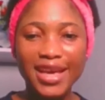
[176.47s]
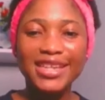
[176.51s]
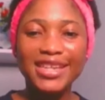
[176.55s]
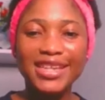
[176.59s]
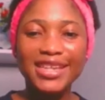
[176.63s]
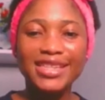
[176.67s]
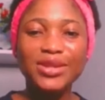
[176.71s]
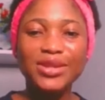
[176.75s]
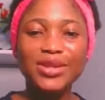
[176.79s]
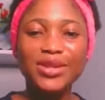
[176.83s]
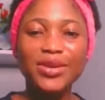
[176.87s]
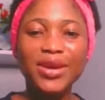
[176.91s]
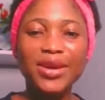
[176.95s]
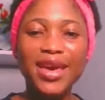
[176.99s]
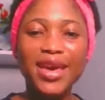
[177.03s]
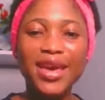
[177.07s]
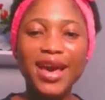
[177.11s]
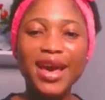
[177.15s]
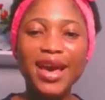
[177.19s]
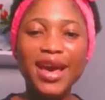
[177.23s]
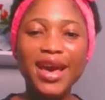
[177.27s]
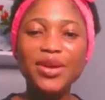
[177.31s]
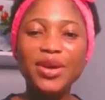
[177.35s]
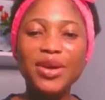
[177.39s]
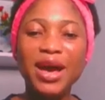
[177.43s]
So
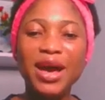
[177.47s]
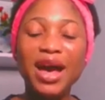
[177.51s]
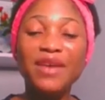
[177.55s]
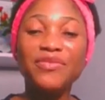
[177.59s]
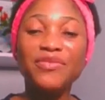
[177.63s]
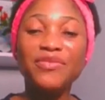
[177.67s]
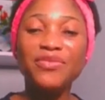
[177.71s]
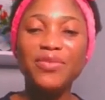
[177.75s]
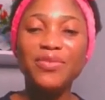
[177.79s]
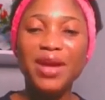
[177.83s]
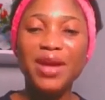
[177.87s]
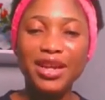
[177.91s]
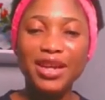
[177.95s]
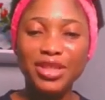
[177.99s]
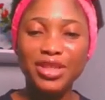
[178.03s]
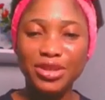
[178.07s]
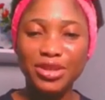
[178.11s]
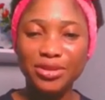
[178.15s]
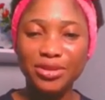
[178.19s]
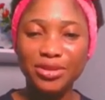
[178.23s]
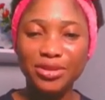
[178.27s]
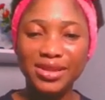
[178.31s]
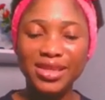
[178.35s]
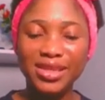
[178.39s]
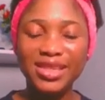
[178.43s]
here you have
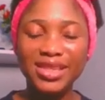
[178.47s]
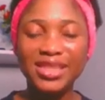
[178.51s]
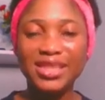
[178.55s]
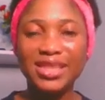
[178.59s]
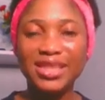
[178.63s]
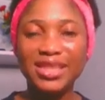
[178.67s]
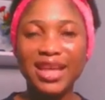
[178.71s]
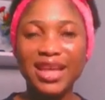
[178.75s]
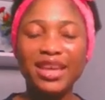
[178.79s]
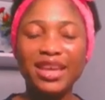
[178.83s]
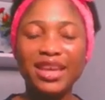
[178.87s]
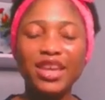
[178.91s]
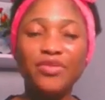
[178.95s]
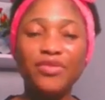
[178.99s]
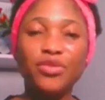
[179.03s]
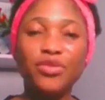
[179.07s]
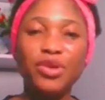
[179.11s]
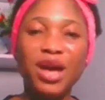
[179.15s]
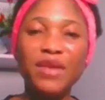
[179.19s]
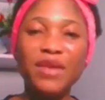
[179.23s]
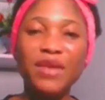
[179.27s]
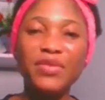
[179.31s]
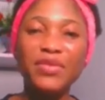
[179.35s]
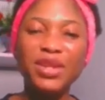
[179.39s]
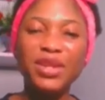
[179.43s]
reactions. This is like if you're
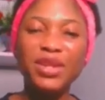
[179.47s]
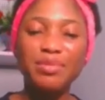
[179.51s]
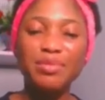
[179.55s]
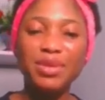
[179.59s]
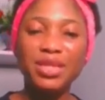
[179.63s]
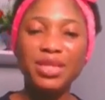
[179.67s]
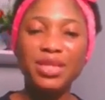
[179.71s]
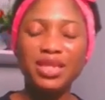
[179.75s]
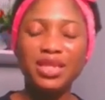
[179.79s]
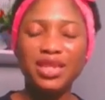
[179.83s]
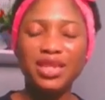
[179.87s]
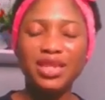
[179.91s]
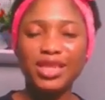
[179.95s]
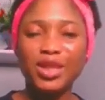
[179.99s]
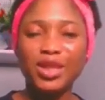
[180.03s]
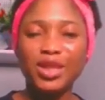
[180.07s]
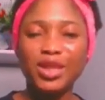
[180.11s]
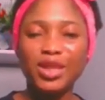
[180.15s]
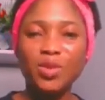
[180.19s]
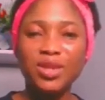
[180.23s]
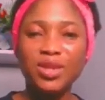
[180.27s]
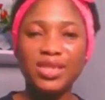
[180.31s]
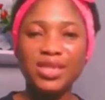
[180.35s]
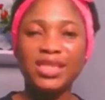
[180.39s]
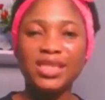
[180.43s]
having a meeting and
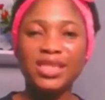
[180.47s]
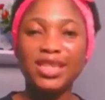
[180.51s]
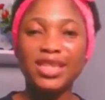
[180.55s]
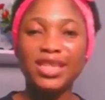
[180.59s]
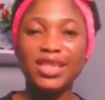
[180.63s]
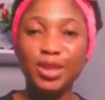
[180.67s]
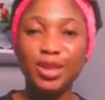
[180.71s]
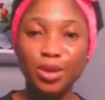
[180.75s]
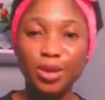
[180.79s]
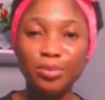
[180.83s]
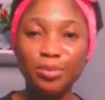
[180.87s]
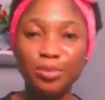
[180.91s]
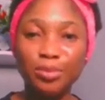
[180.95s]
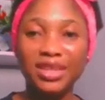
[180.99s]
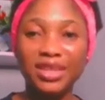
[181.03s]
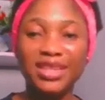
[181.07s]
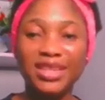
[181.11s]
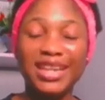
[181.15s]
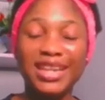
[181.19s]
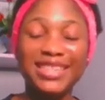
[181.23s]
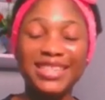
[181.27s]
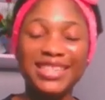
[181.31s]
someone is saying something that